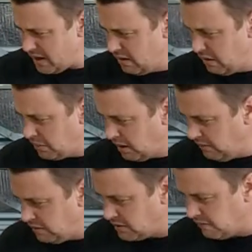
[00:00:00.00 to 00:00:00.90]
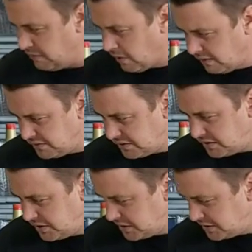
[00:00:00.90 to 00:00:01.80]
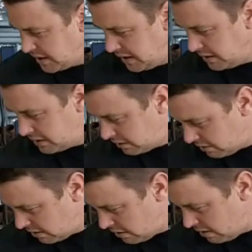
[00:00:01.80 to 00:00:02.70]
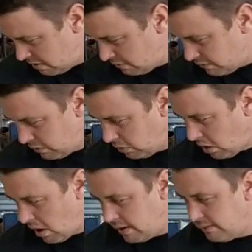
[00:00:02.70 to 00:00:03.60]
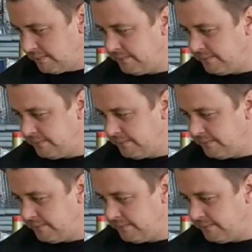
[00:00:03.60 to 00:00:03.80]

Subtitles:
and I believe it's a 5/16 fuel line.